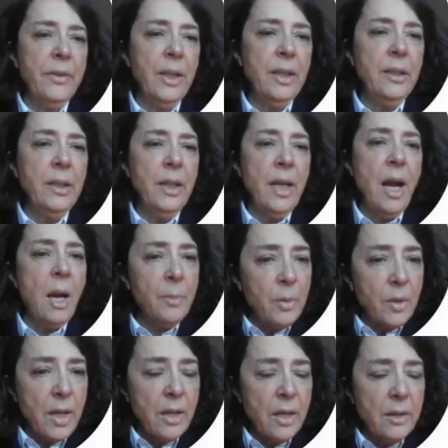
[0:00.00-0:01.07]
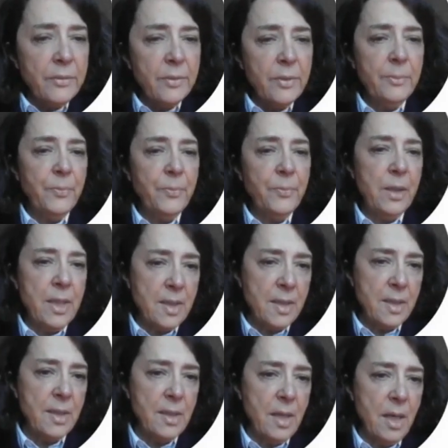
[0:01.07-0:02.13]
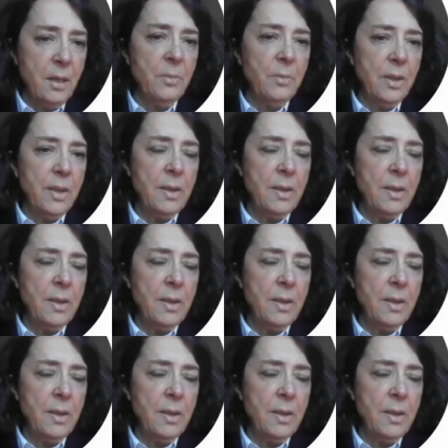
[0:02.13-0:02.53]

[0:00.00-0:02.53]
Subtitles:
in the upper left, just the same.